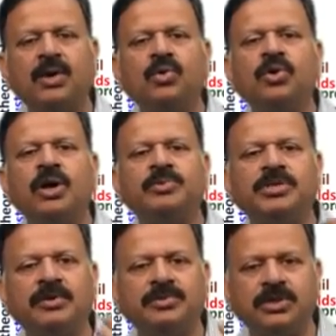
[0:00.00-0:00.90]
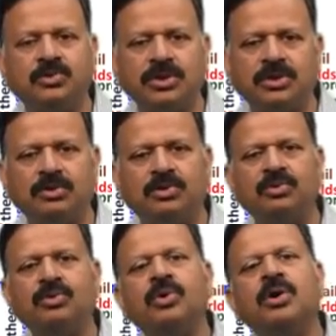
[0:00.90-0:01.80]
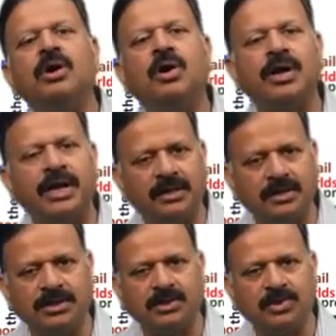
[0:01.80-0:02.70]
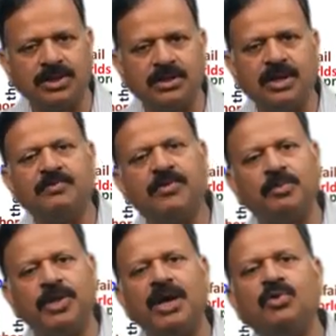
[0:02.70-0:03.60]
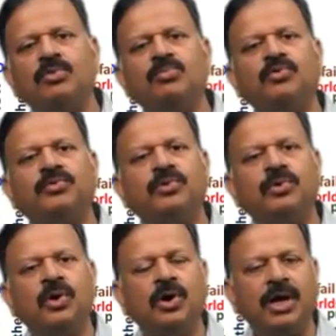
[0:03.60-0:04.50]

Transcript: we observe situation 2 or another situation, and from there we move to